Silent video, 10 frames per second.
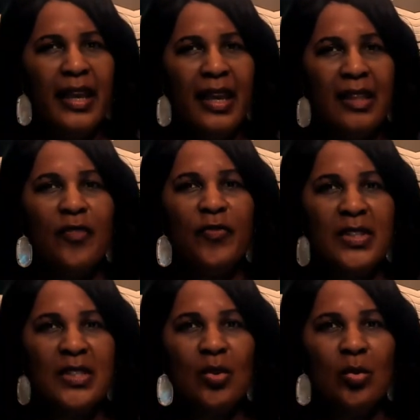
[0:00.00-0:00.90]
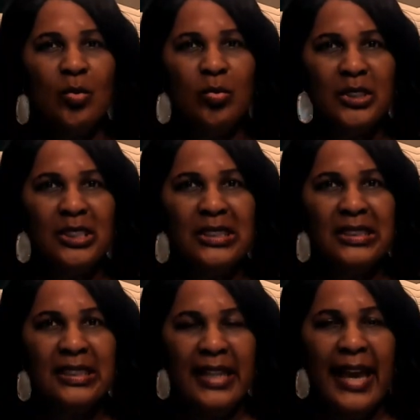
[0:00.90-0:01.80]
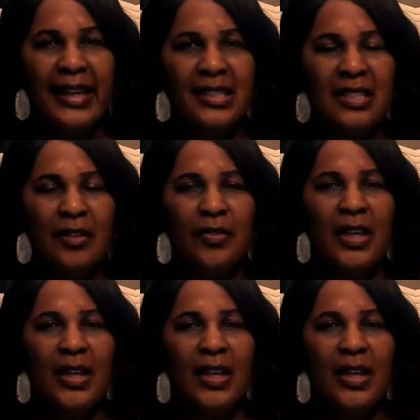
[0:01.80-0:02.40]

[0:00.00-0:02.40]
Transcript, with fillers: and the physical was just an additive.